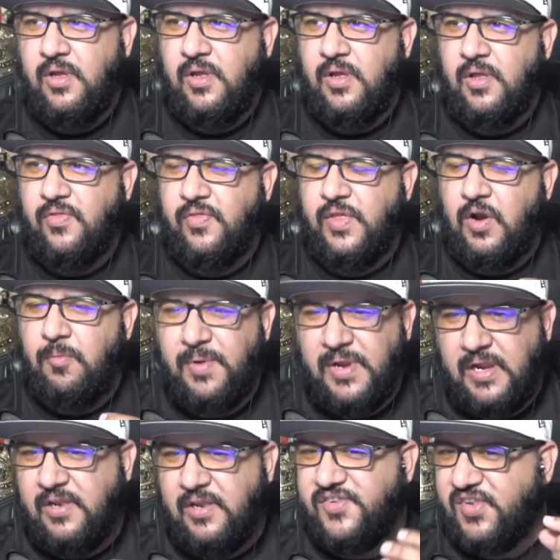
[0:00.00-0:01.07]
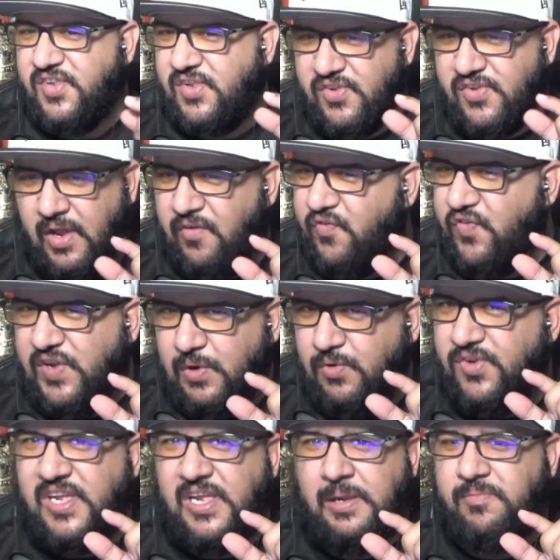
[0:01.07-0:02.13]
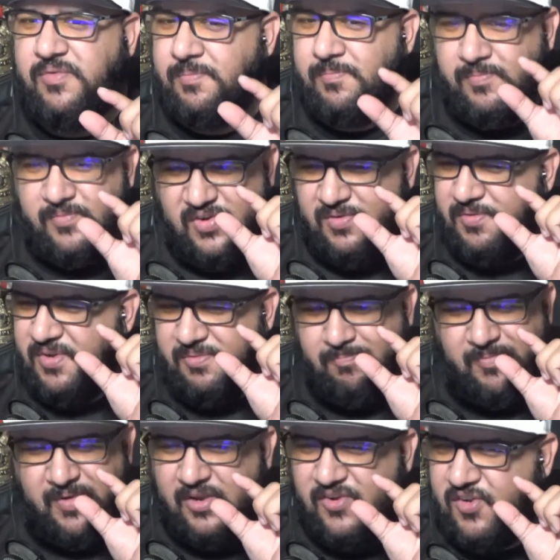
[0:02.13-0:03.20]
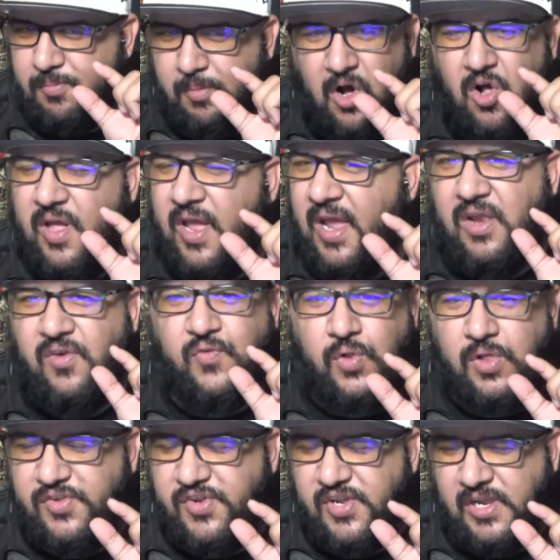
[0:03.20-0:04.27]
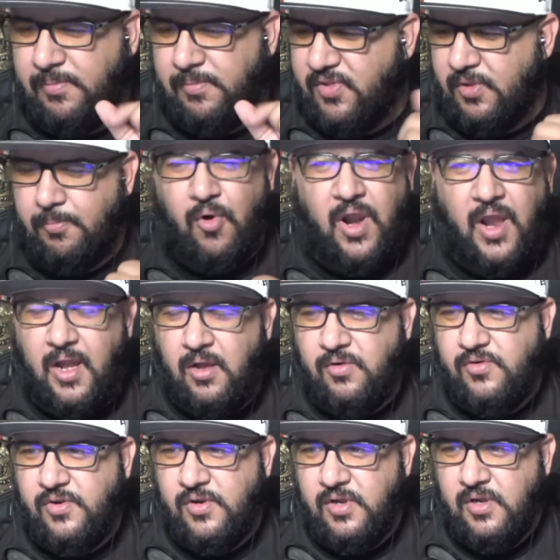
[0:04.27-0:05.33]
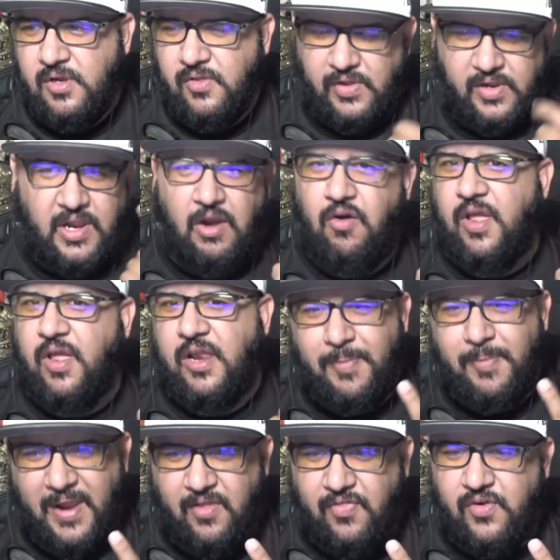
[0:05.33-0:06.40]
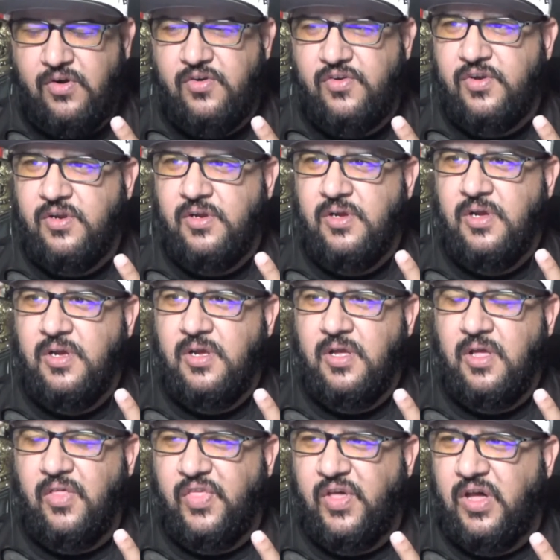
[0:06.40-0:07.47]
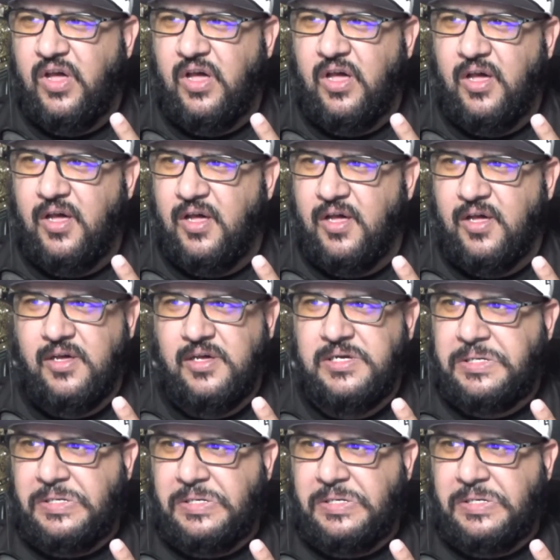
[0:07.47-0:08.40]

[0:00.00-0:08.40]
there being a few teams, just a small handful of teams, the Browns, the Carolina Panthers, the